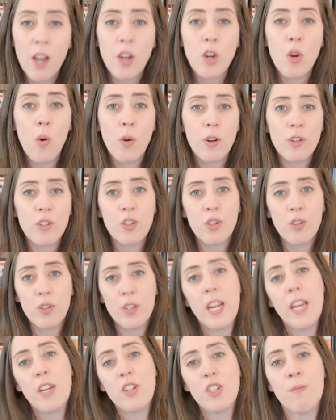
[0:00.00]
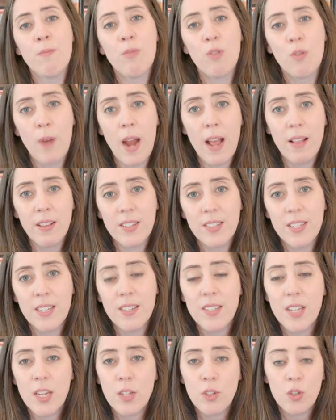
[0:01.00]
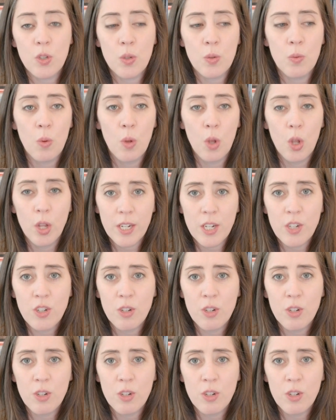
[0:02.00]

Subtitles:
course creation paralysis is to look at